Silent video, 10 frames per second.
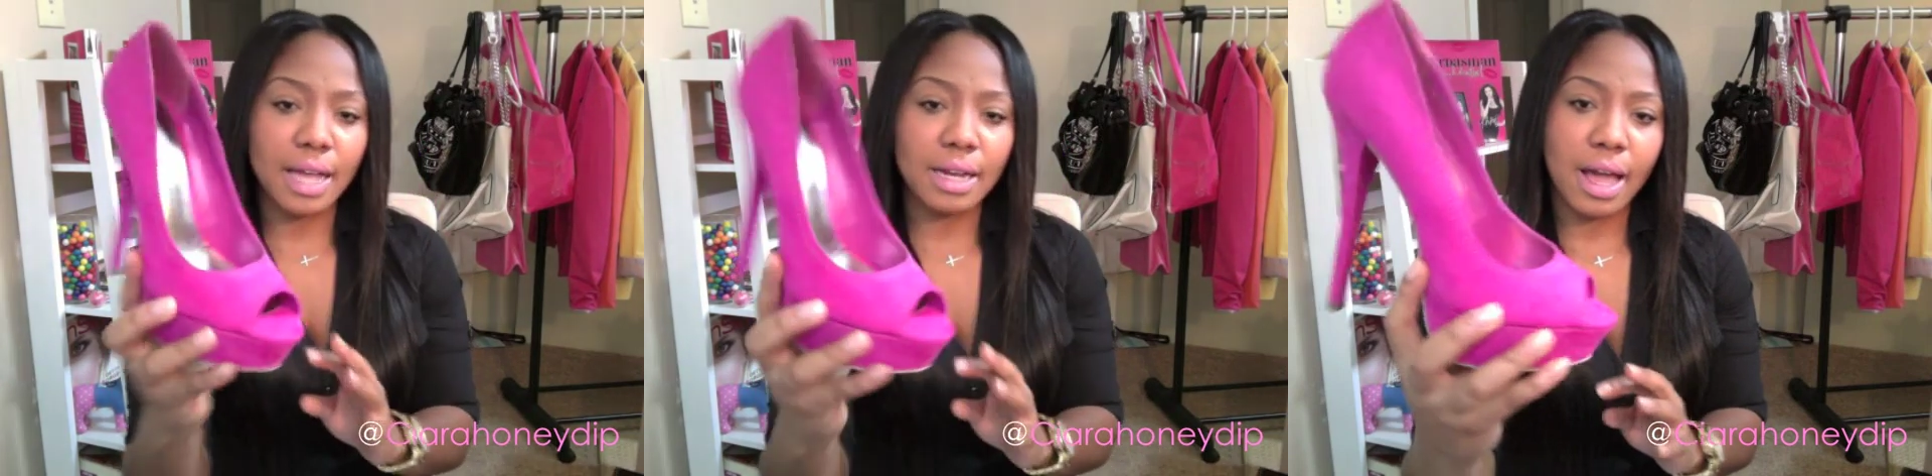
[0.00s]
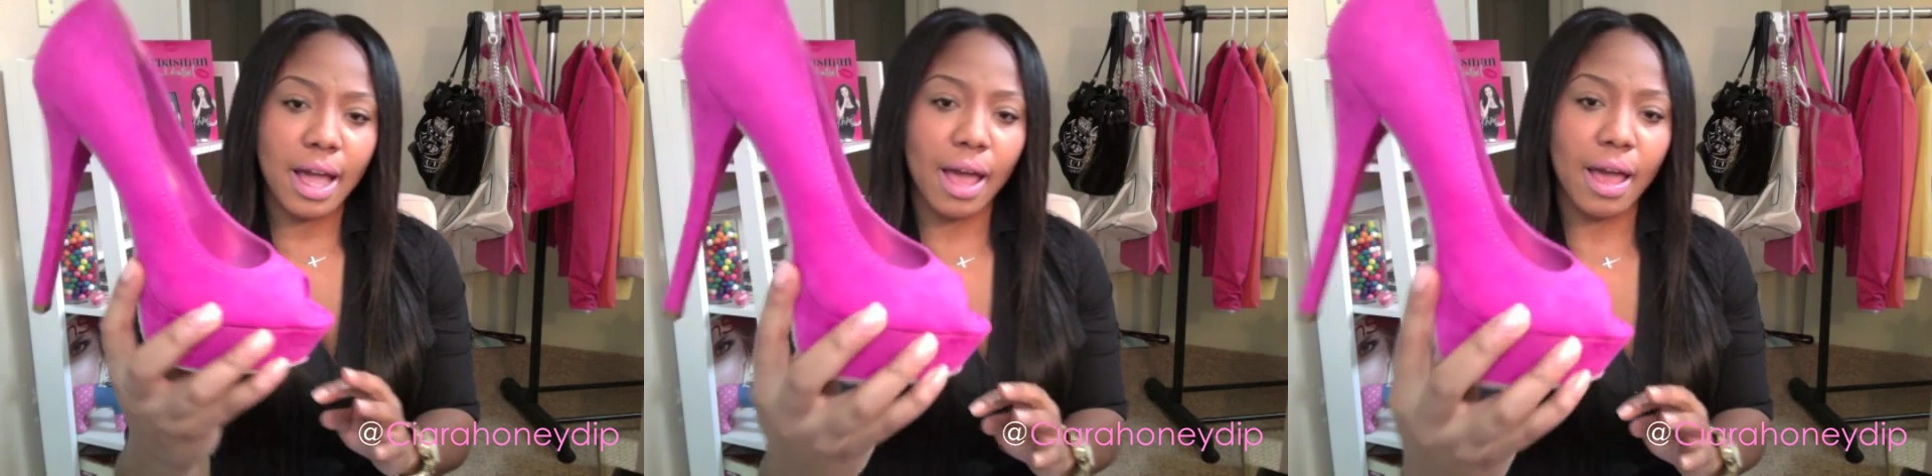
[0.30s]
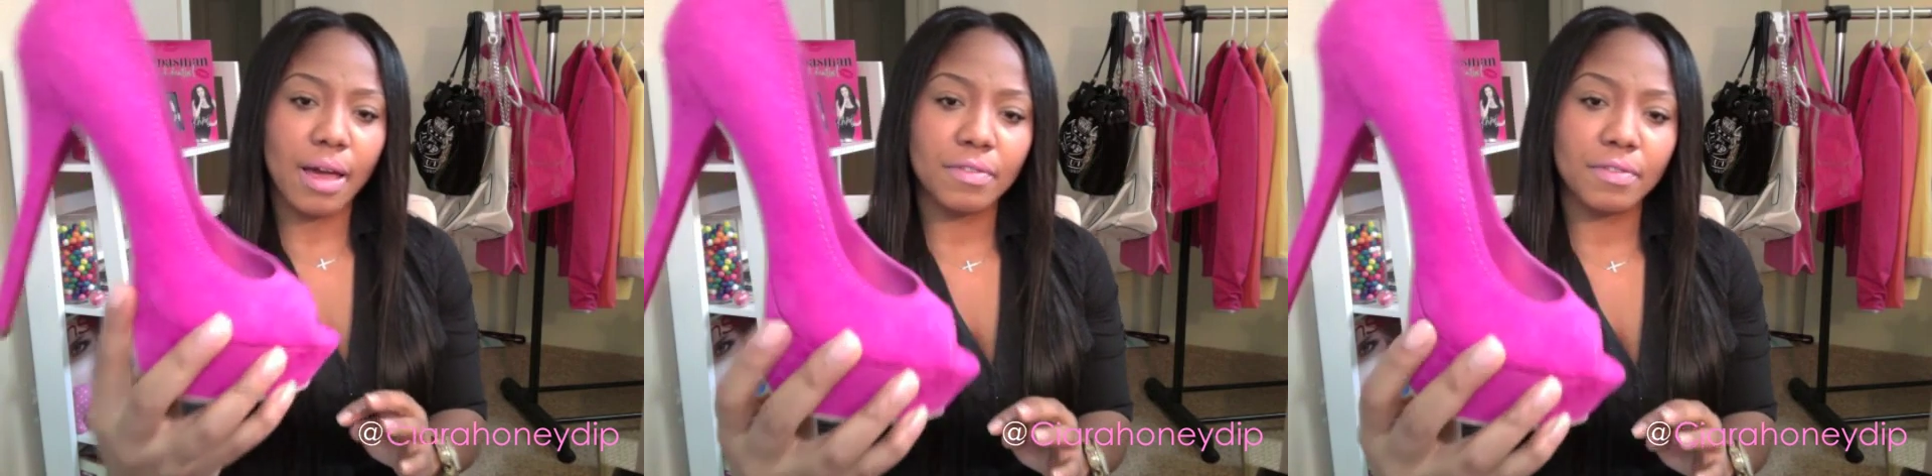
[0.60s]
eight and a
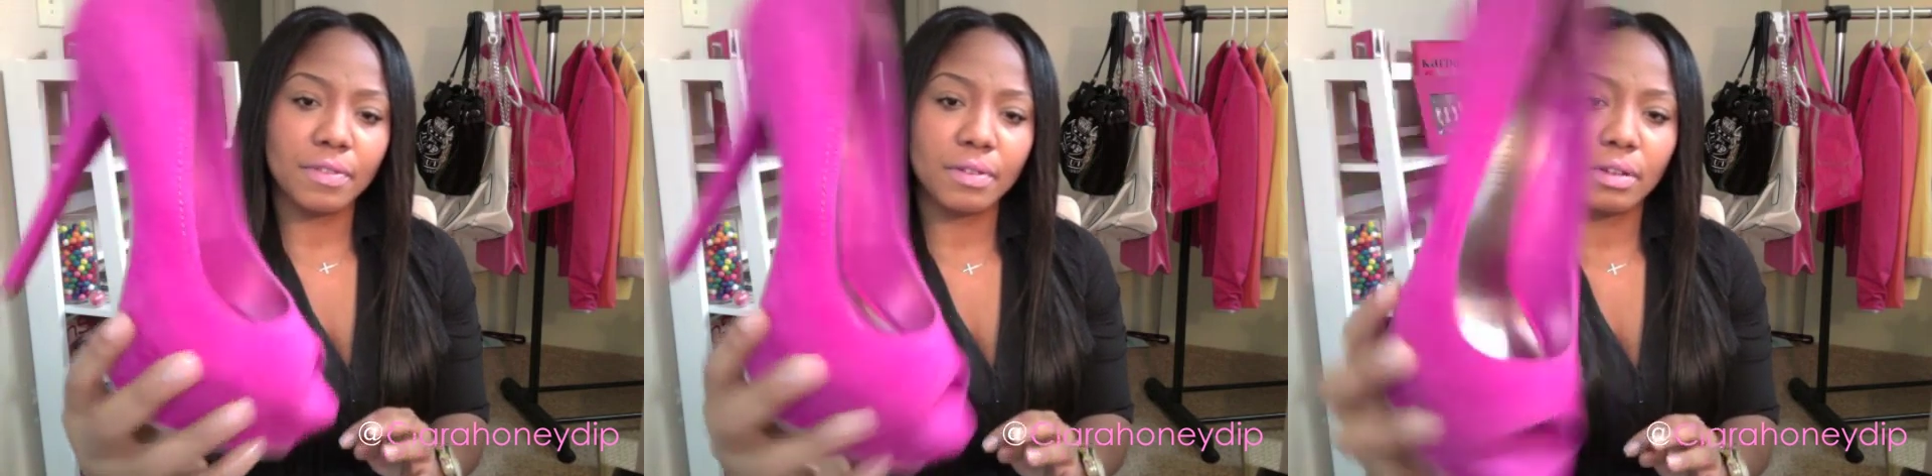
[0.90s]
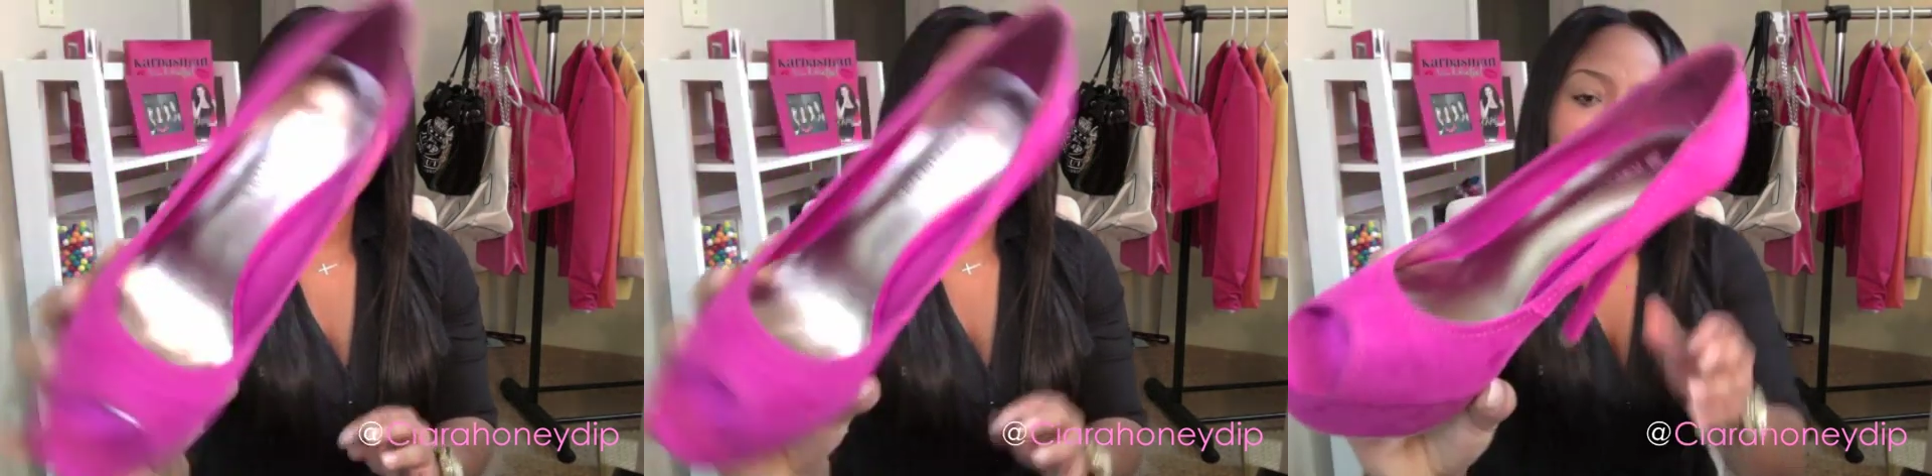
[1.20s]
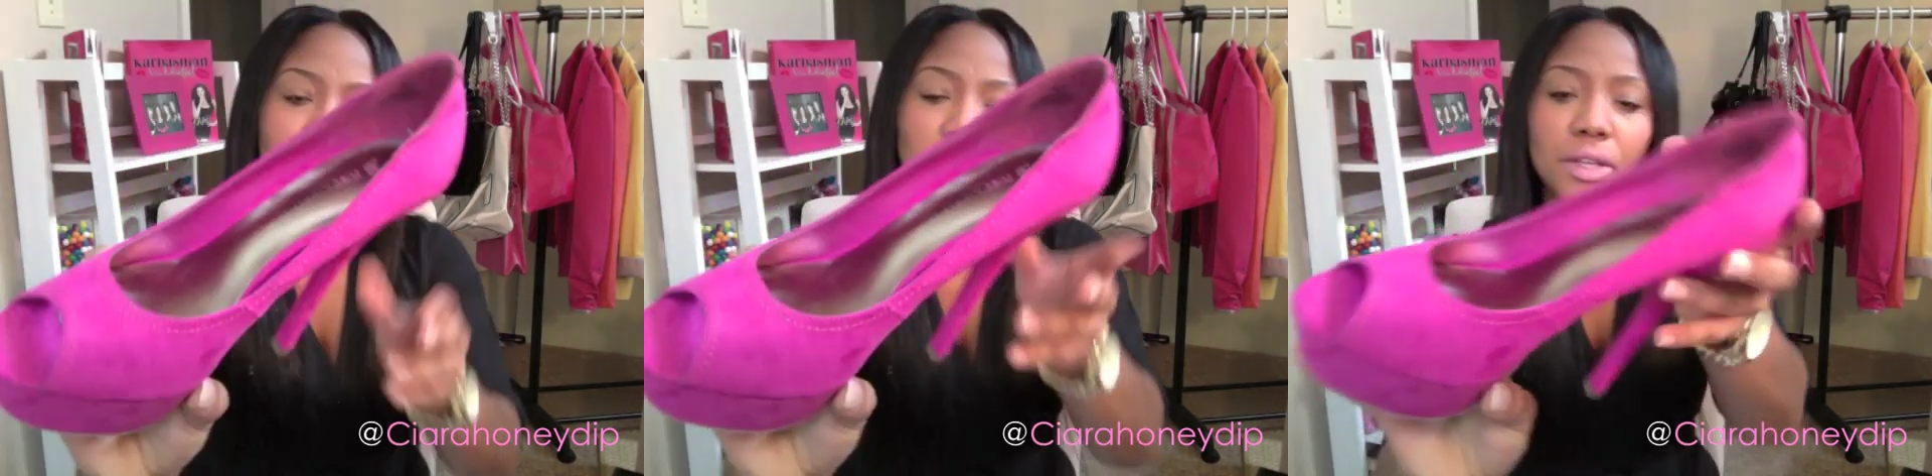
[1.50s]
half. This
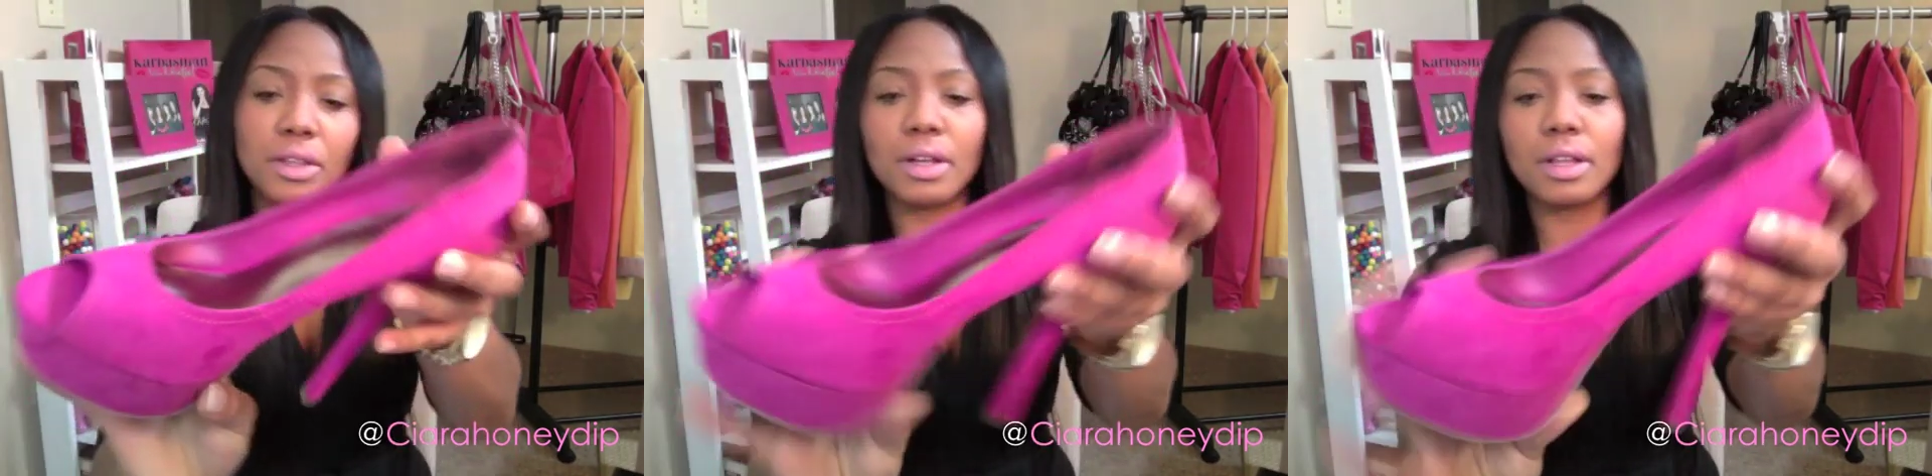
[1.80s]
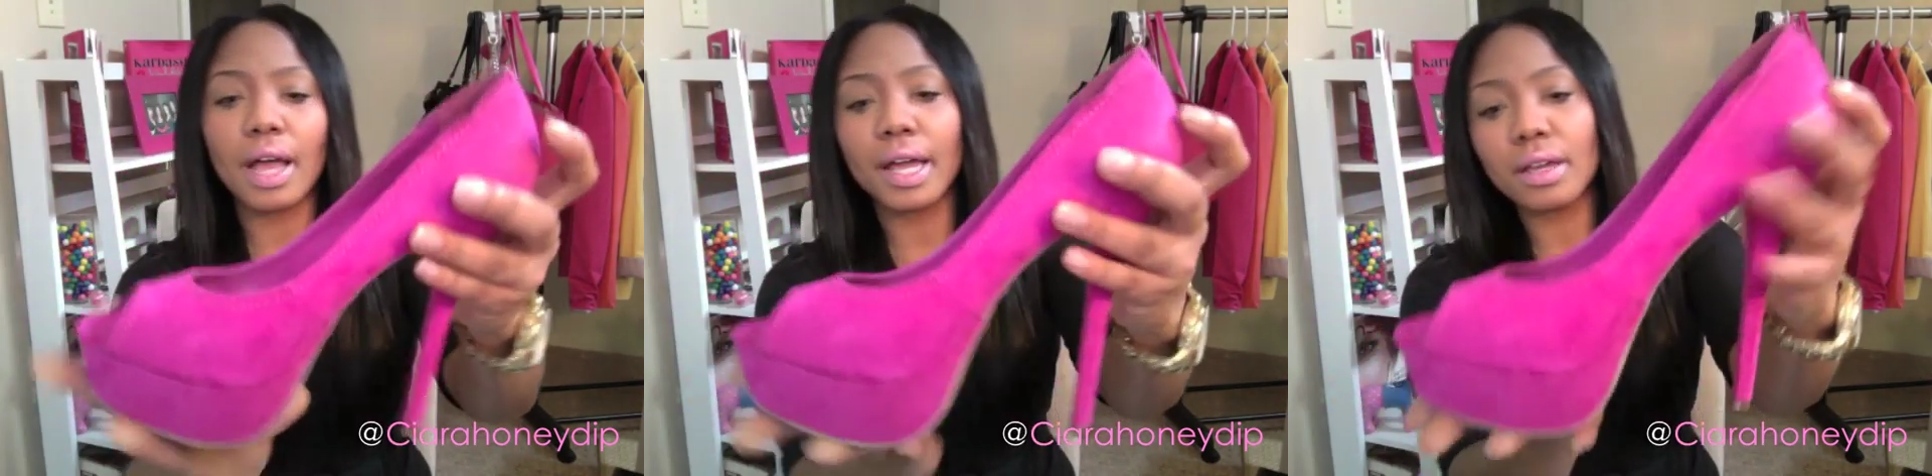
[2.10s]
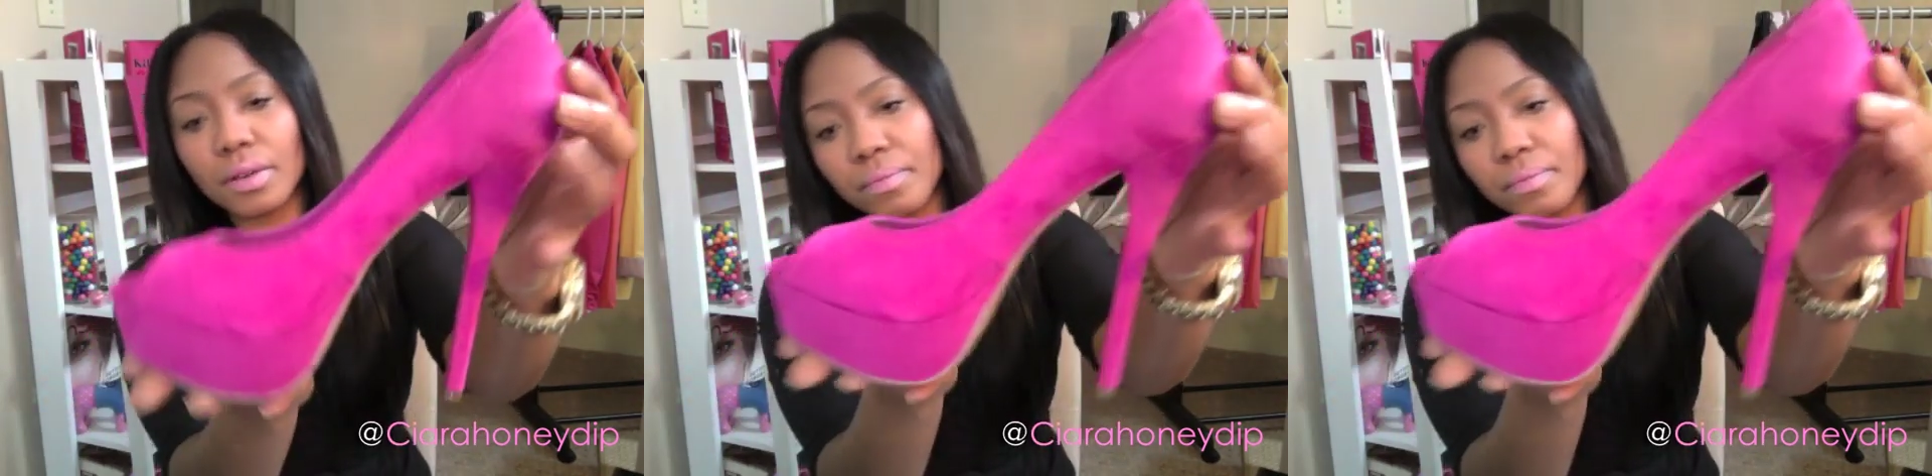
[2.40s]
is what they look like.